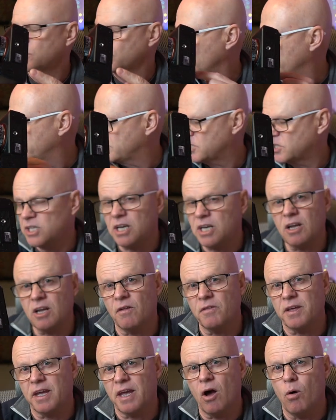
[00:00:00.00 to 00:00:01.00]
it will be sitting
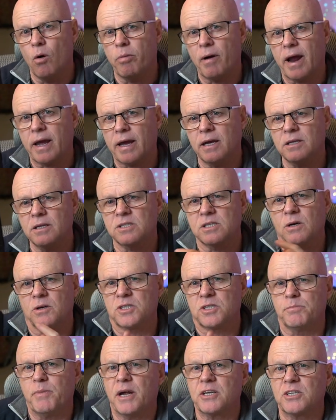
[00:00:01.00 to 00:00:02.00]
on the L bracket. So
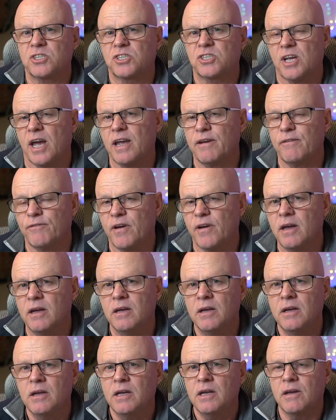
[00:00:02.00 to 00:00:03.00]
it's much safer
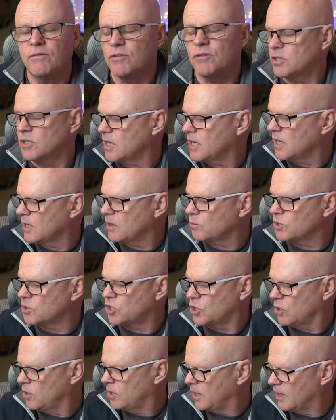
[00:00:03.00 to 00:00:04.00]
if you're dealing with
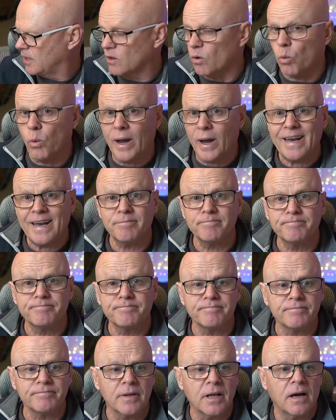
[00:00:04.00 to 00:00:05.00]
shooting in the wet.
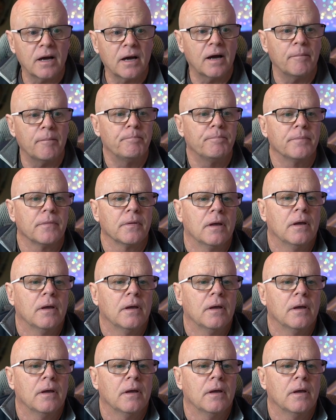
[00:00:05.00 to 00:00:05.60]
Um,